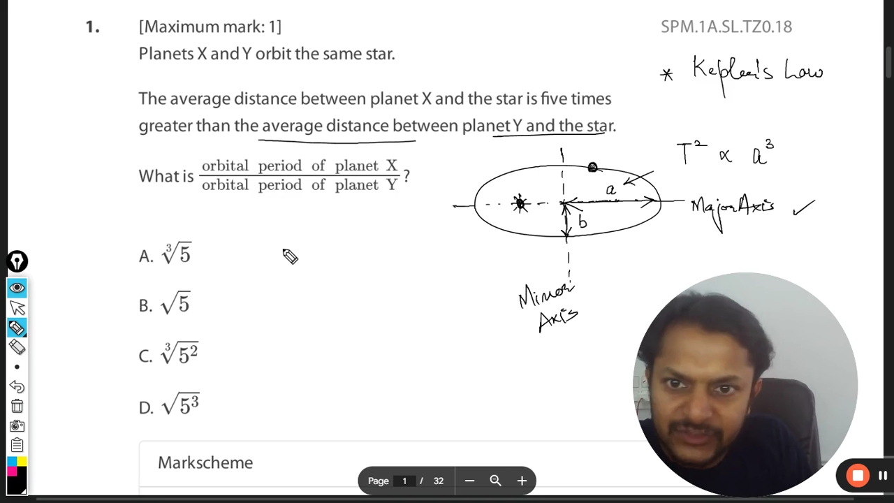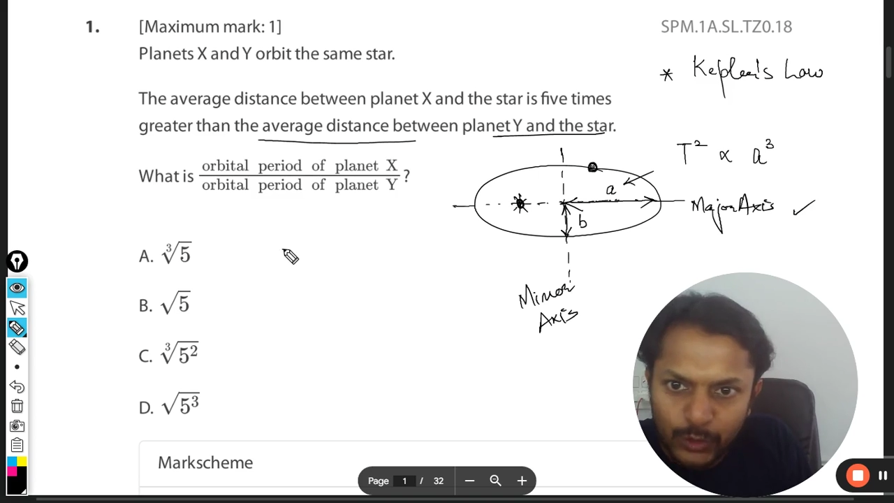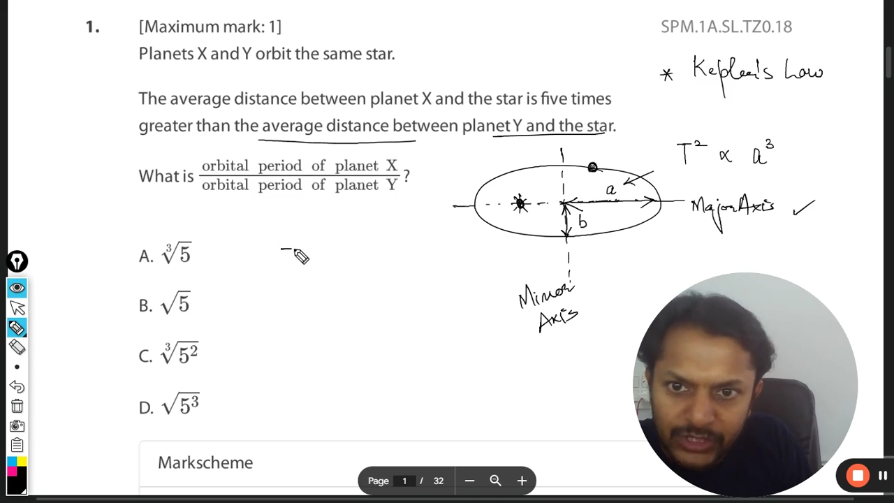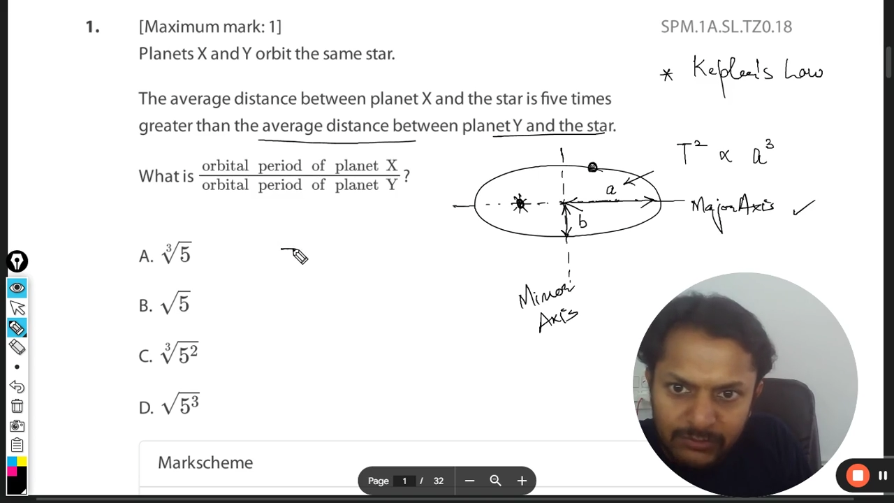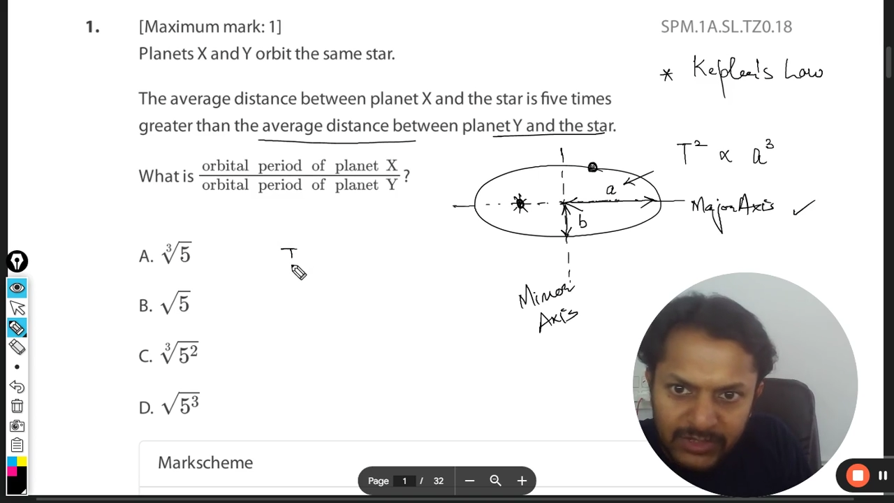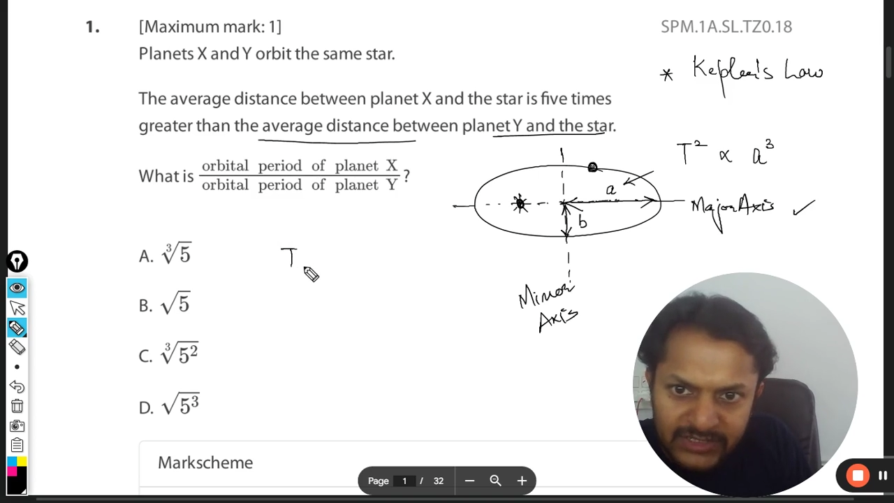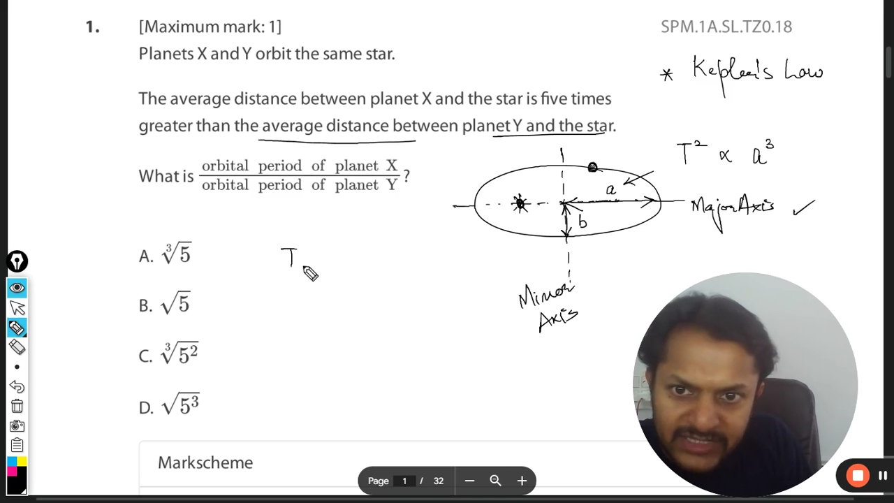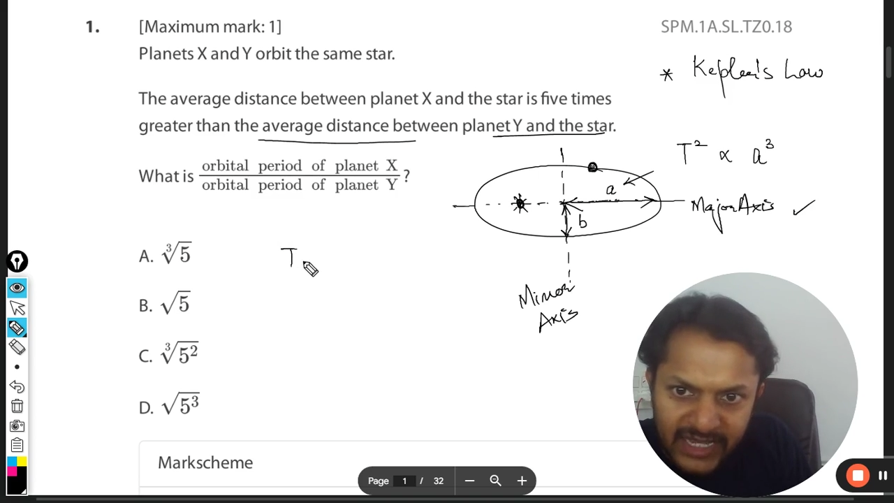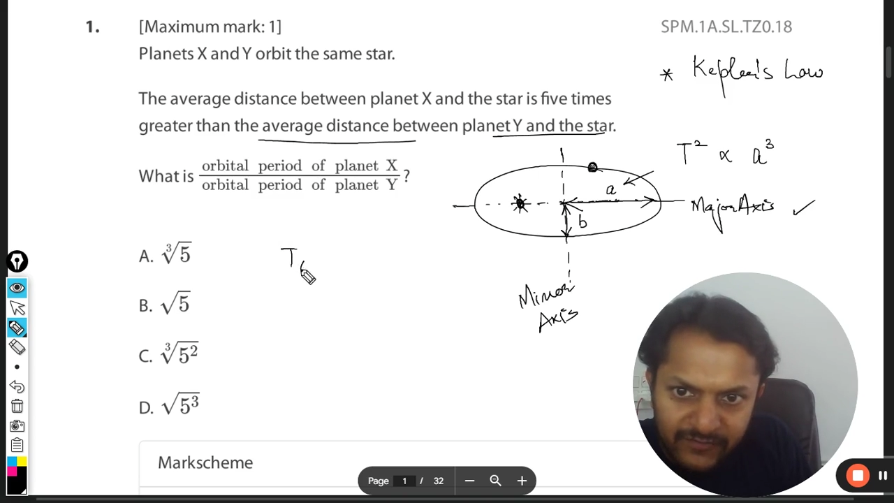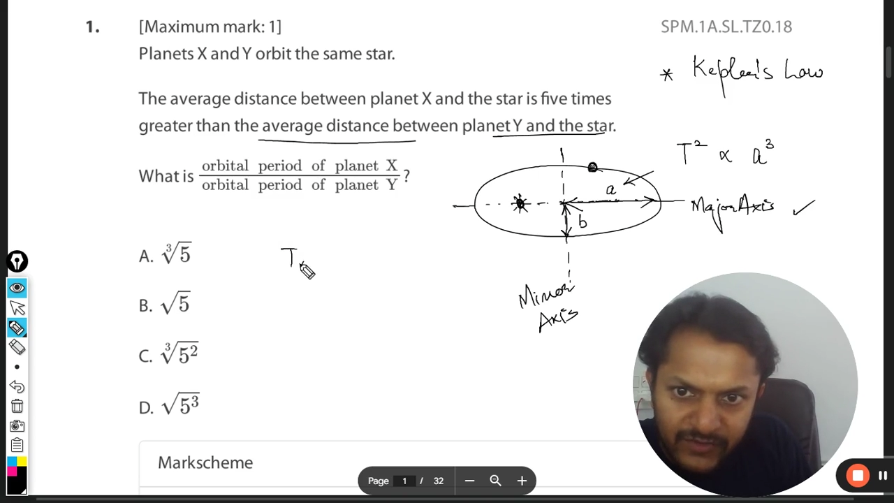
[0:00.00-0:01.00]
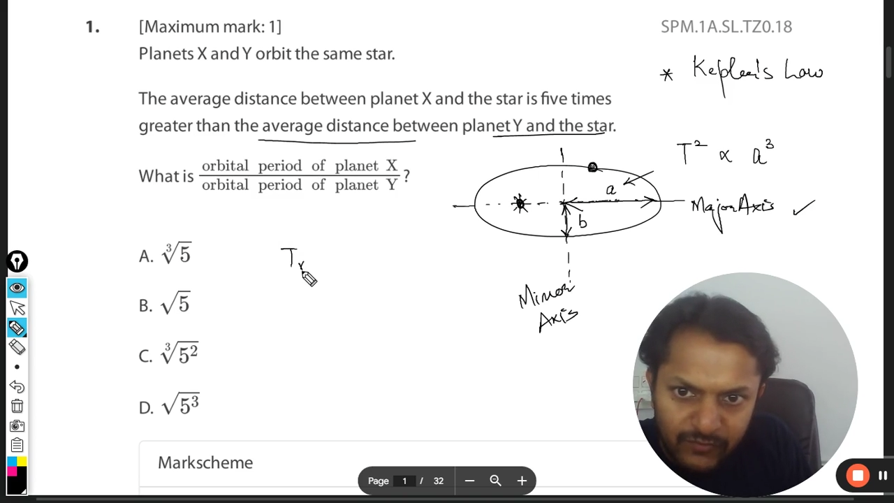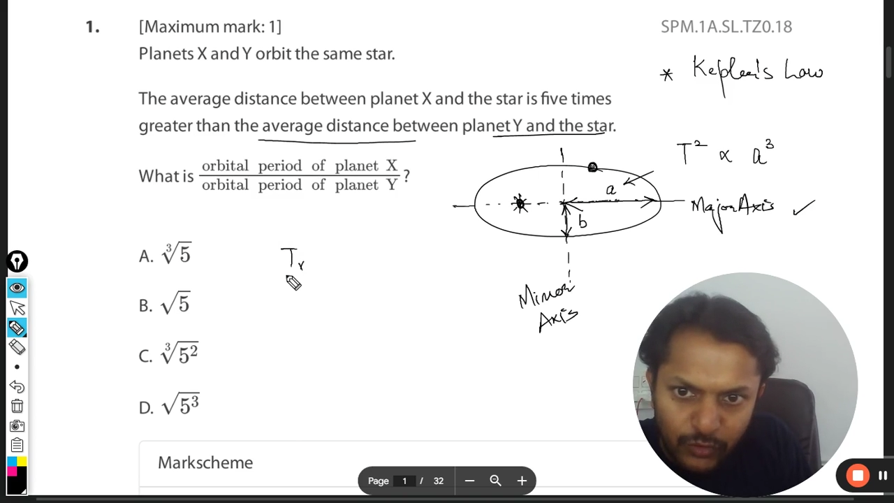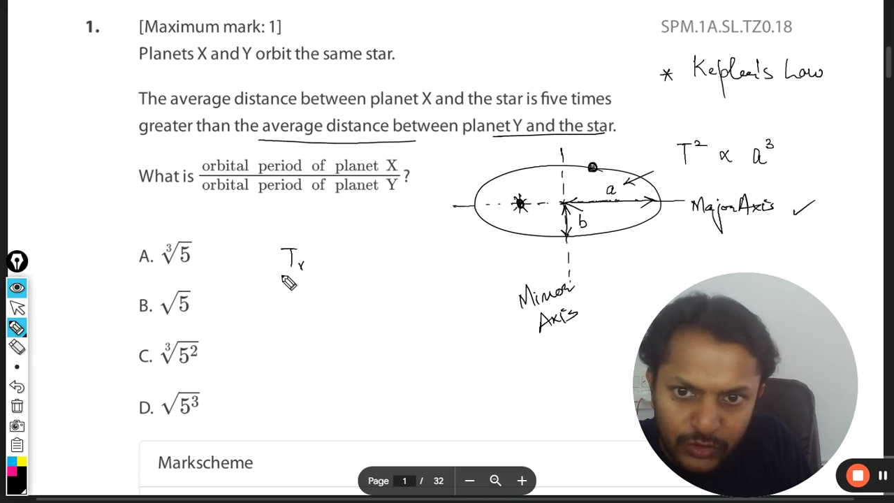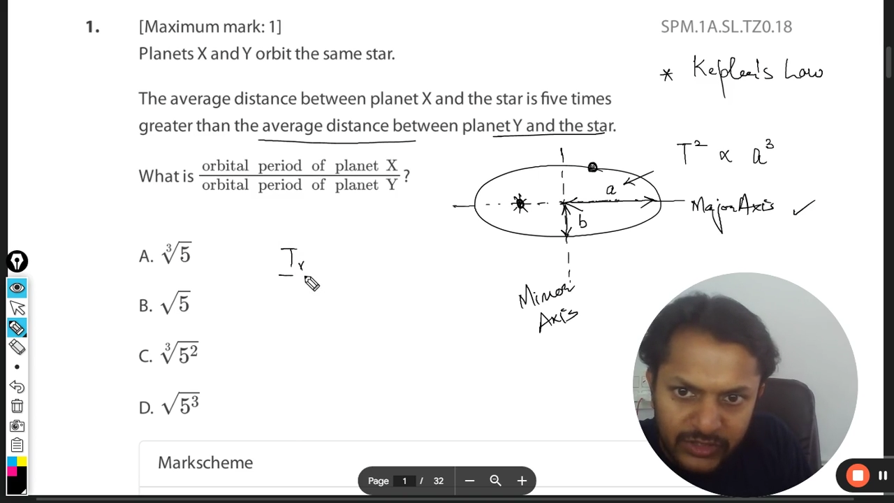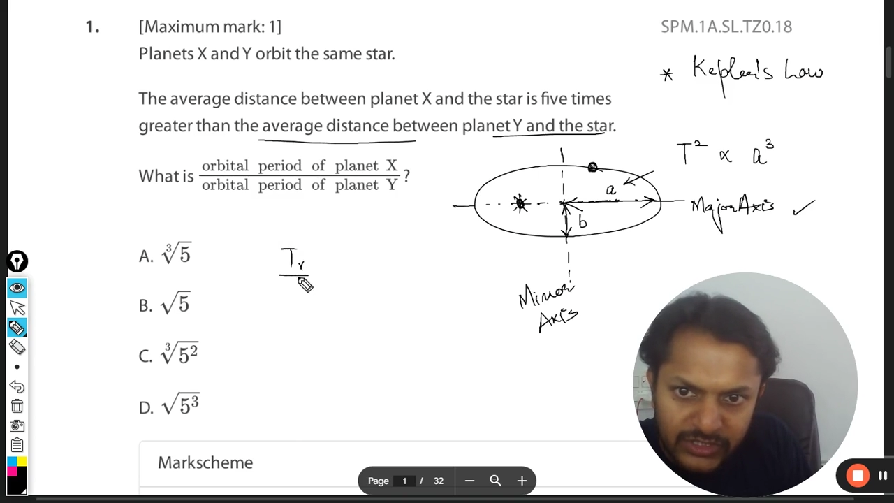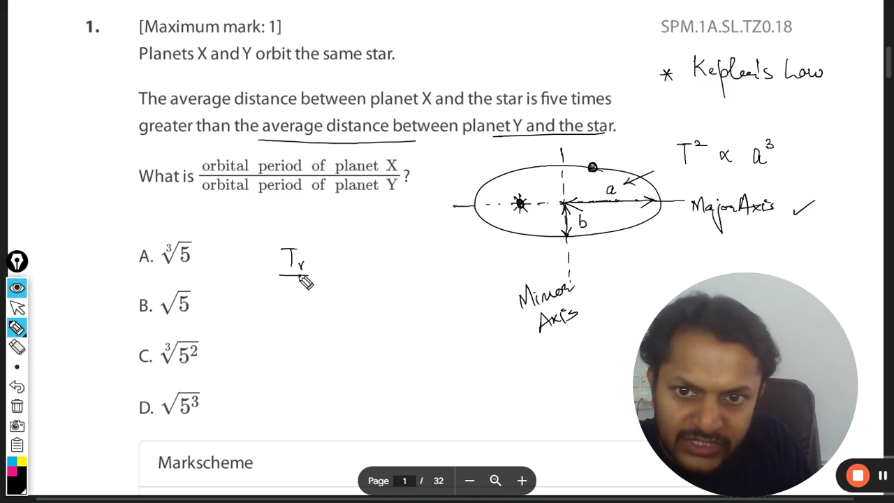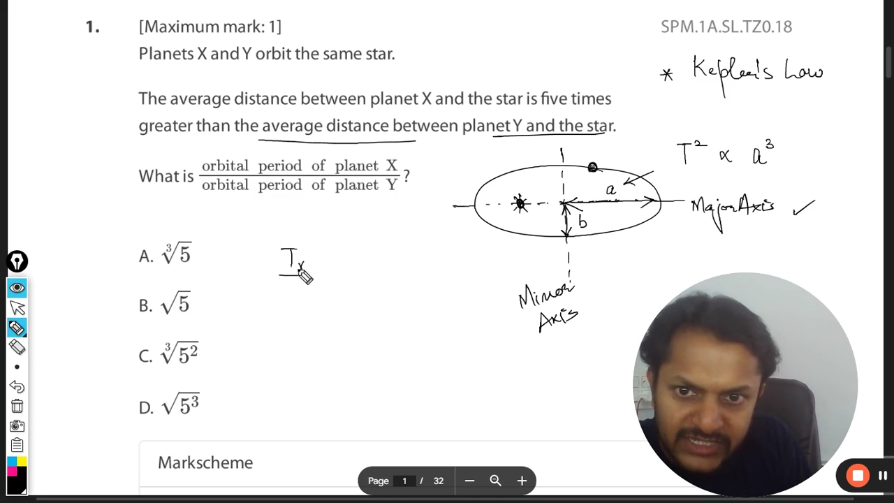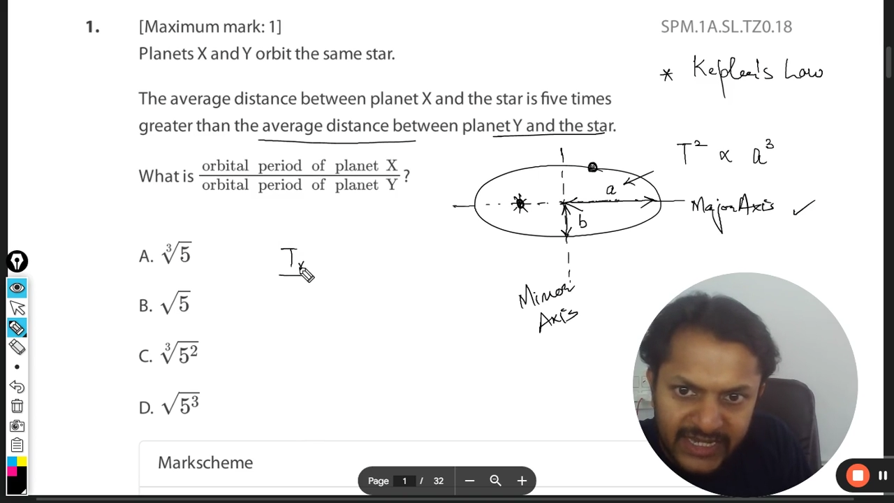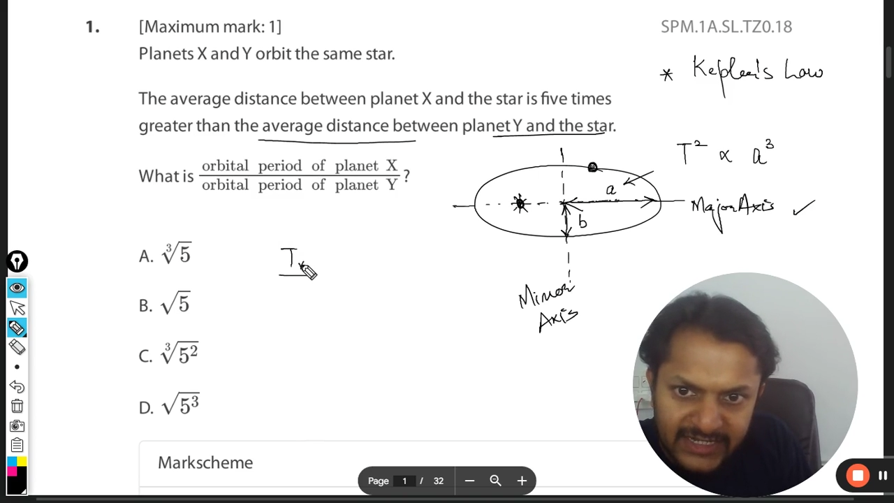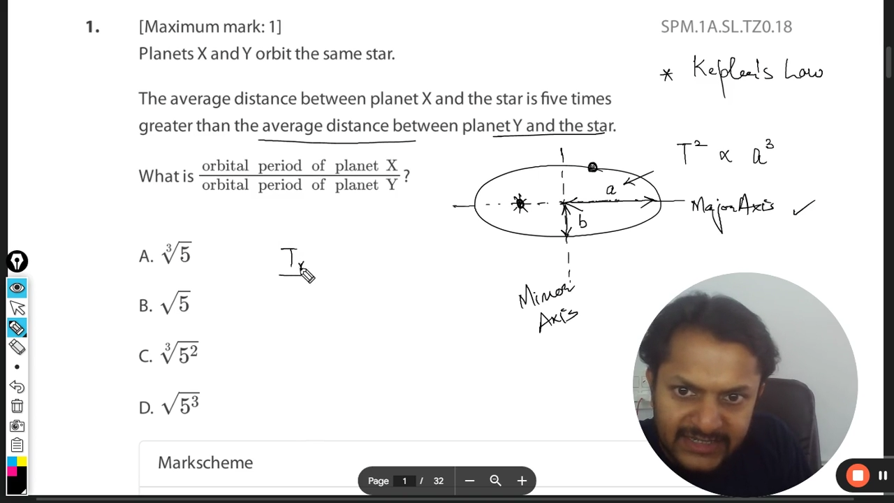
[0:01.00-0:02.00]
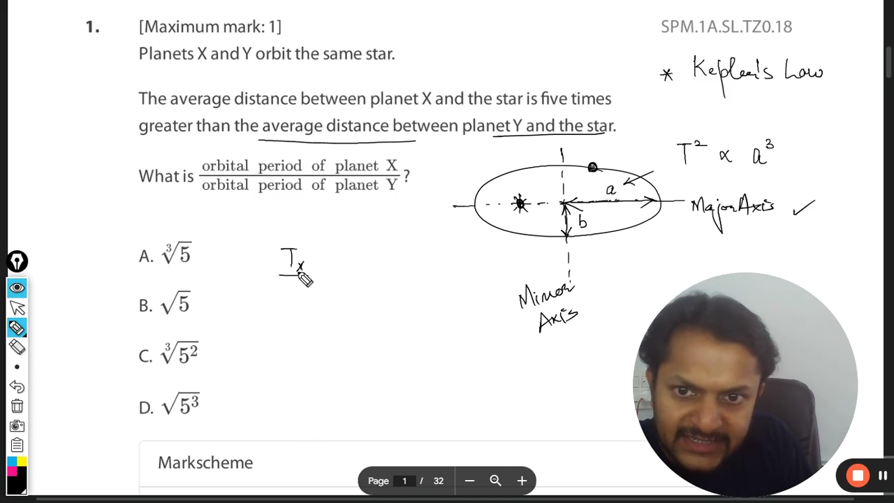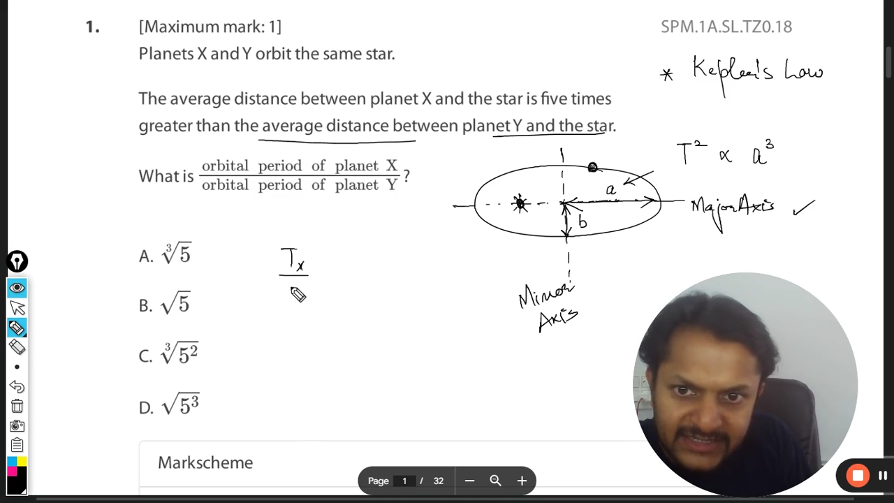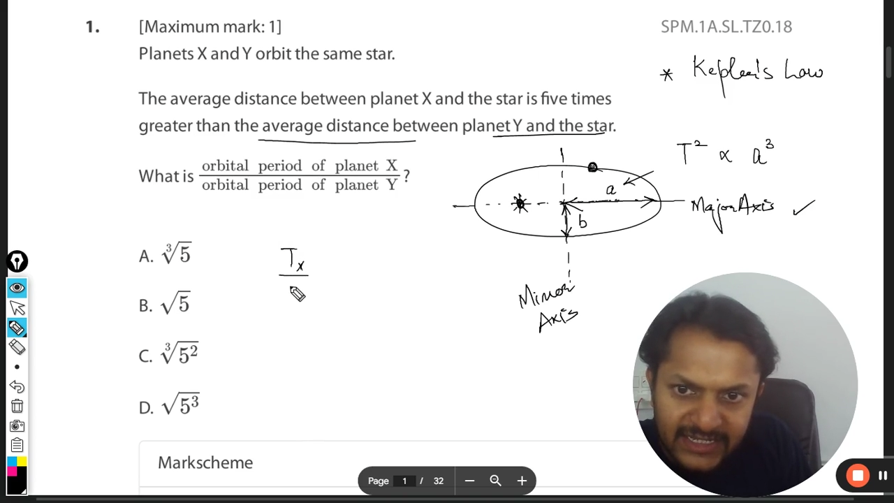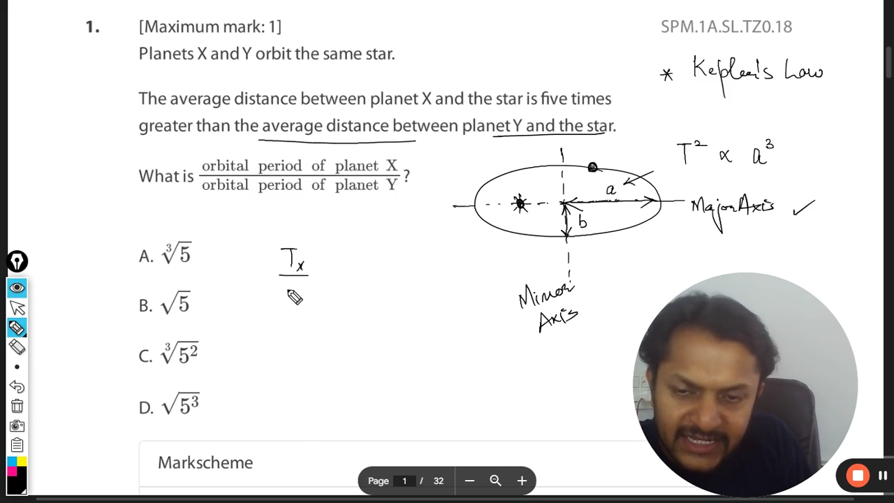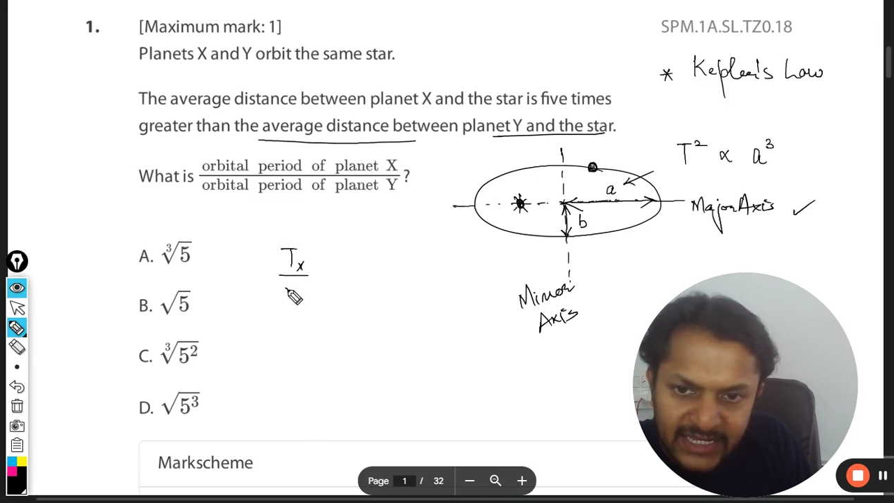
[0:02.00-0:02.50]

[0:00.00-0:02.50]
So it means that we want Tx